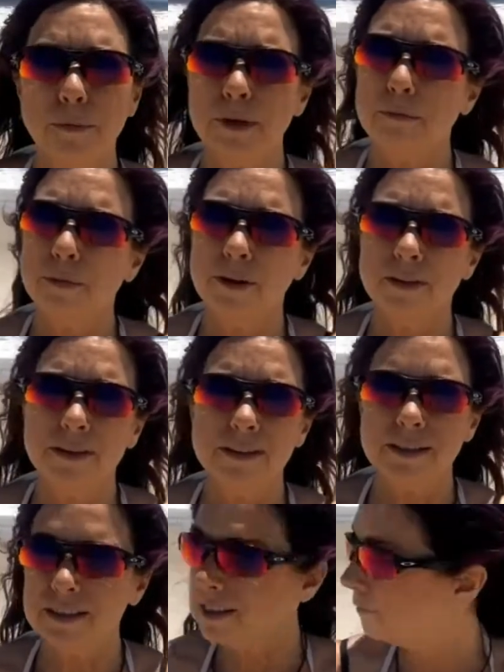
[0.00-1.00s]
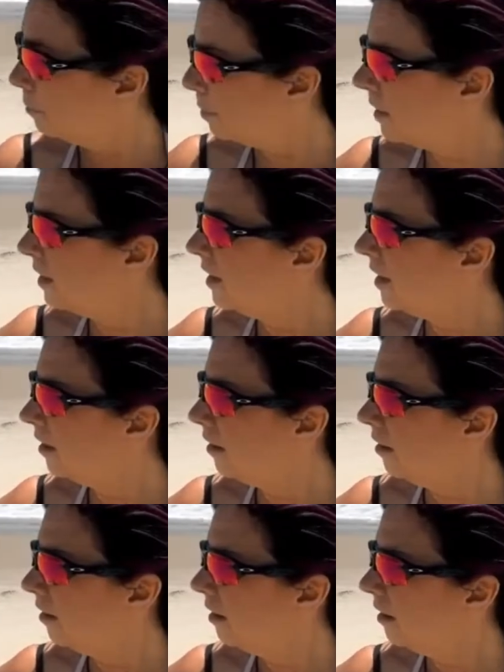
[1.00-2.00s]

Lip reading: a big breath in since I've been here.